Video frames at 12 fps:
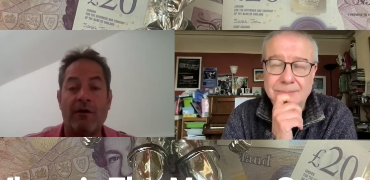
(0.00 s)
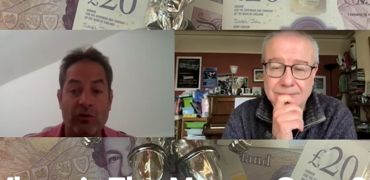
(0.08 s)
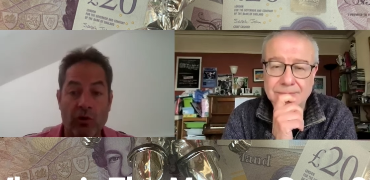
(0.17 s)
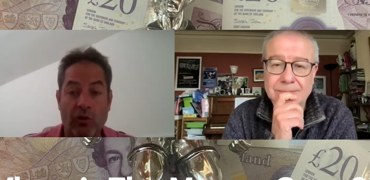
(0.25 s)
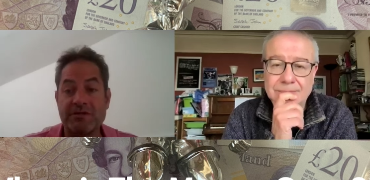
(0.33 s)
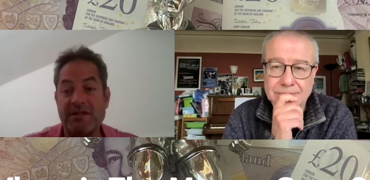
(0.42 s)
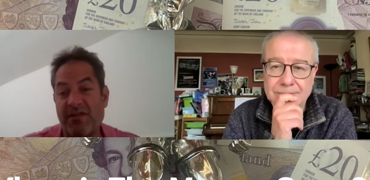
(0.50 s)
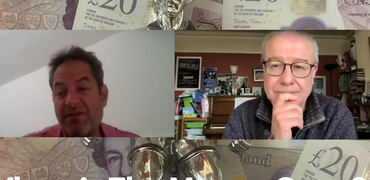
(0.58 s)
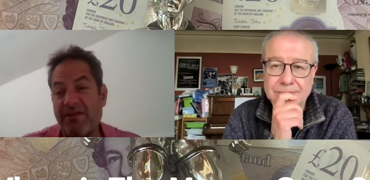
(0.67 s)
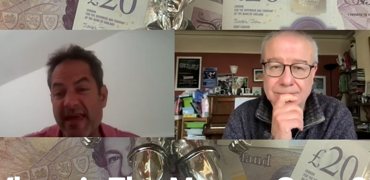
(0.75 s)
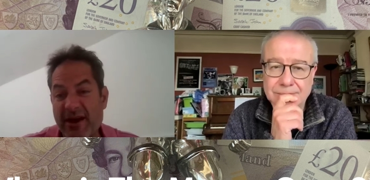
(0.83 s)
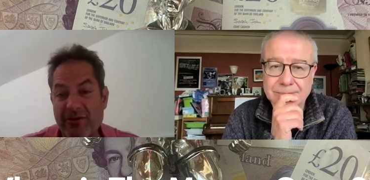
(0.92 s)
Speaker 1: Of course, in
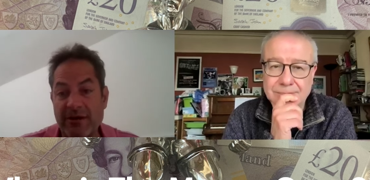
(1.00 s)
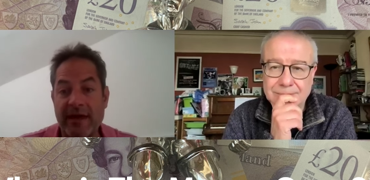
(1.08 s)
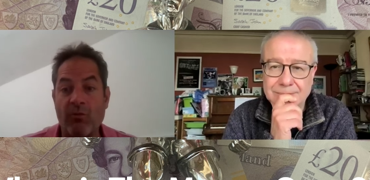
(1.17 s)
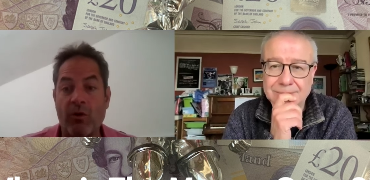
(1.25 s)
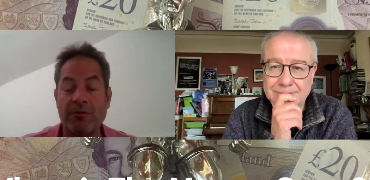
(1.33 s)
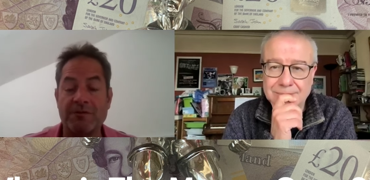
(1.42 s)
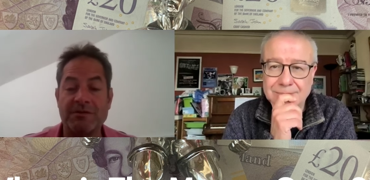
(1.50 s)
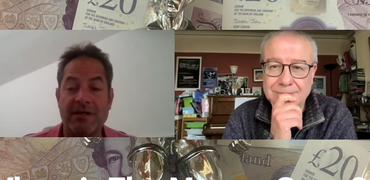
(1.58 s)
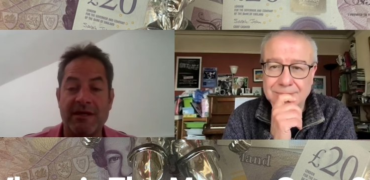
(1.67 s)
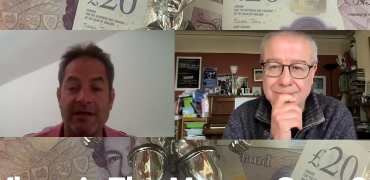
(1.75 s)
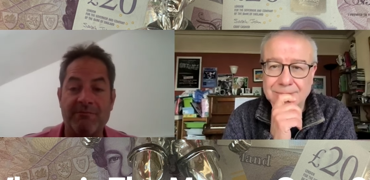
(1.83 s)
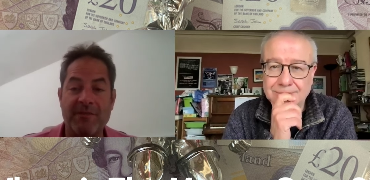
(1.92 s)
theory, they want
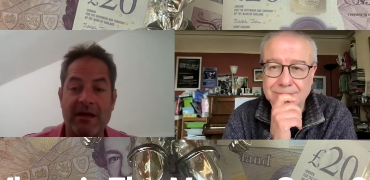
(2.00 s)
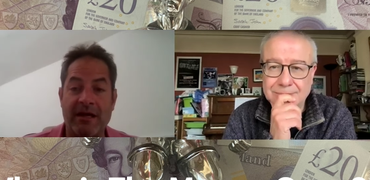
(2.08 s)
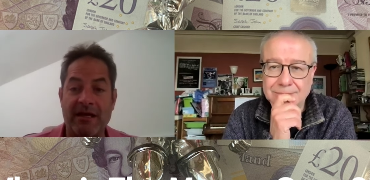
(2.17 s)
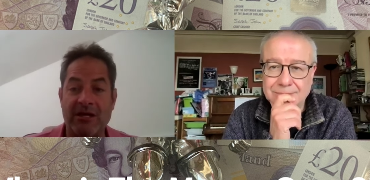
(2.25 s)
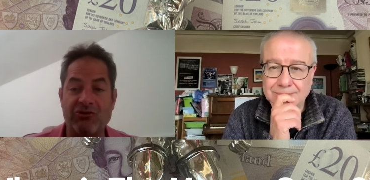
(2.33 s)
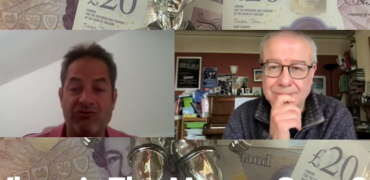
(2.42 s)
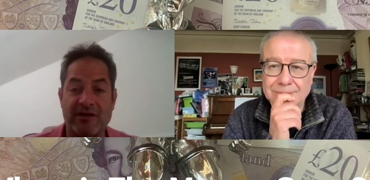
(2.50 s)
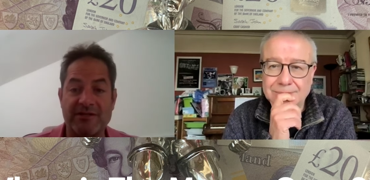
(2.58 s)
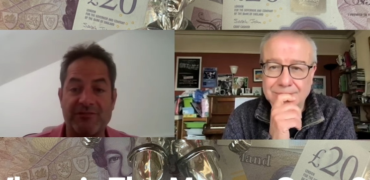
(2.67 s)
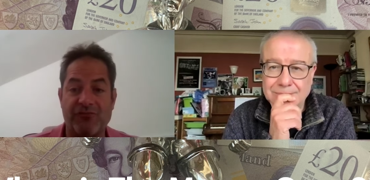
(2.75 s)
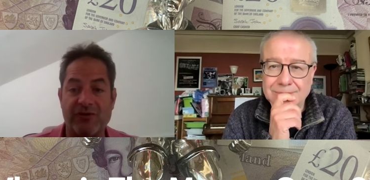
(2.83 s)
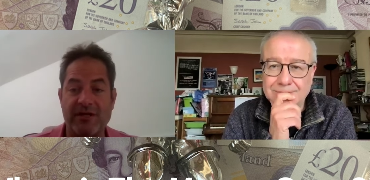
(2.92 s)
uh,
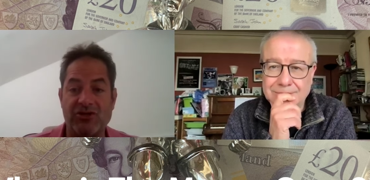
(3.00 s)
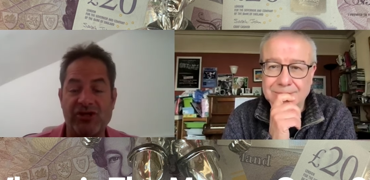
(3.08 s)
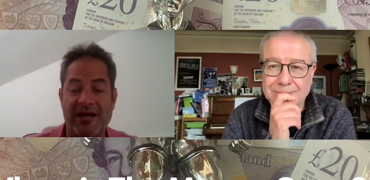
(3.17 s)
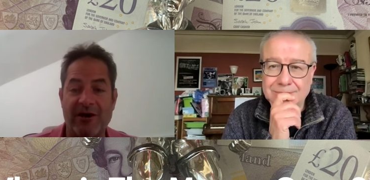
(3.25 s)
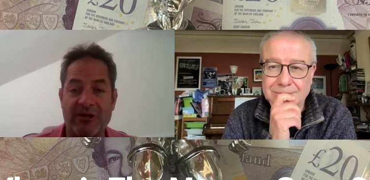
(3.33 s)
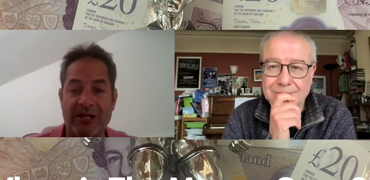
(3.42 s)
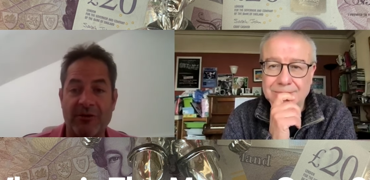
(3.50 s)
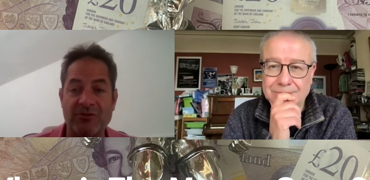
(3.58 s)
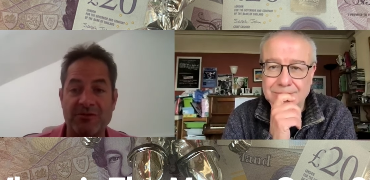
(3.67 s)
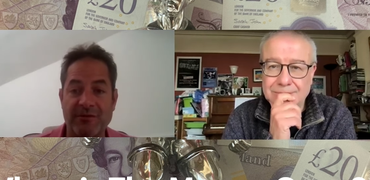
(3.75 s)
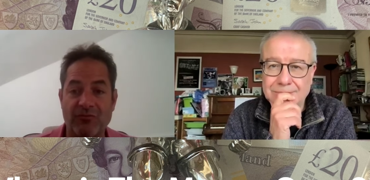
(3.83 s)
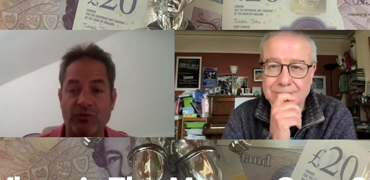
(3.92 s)
interest-free shareholder
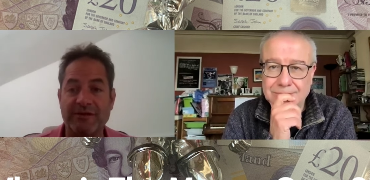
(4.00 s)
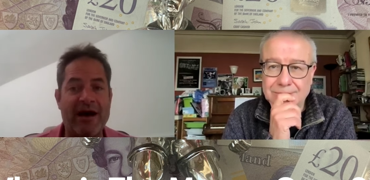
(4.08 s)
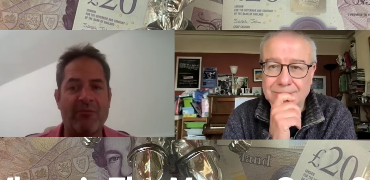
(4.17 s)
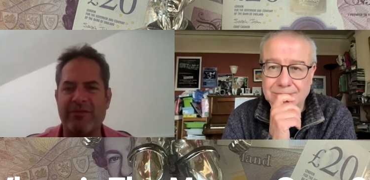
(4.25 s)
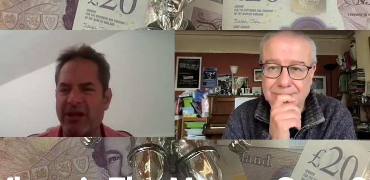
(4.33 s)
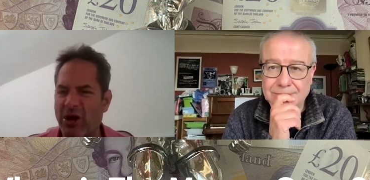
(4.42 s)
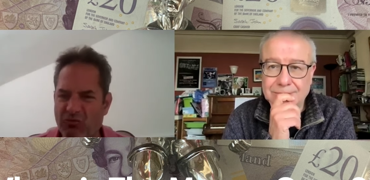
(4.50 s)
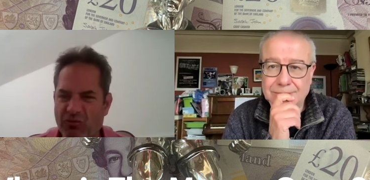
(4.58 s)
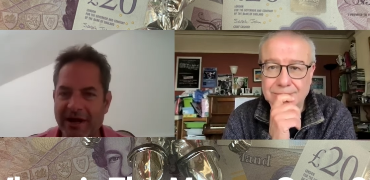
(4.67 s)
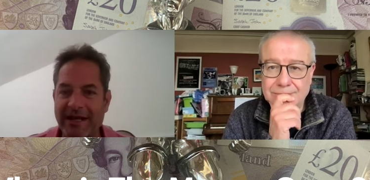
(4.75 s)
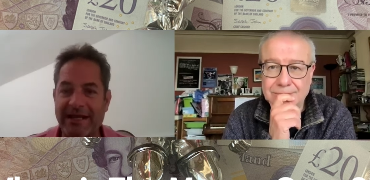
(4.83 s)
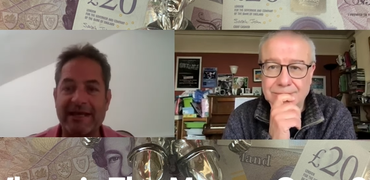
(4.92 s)
loans to be ruled out. They don't
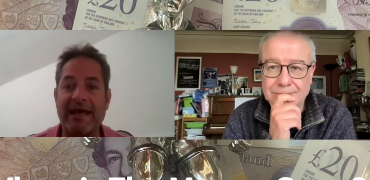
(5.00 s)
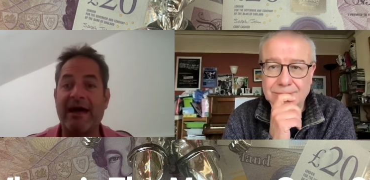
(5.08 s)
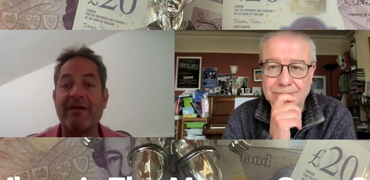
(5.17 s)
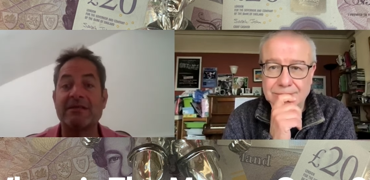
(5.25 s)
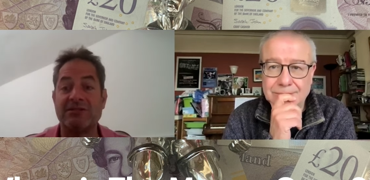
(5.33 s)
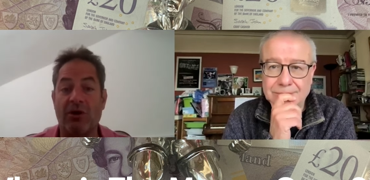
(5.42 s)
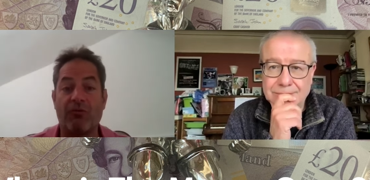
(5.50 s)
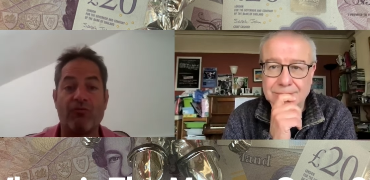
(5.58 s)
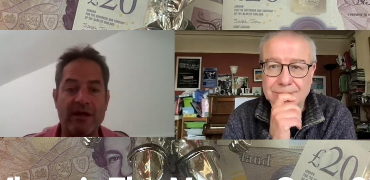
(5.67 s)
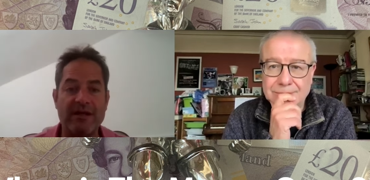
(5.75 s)
really care. That's not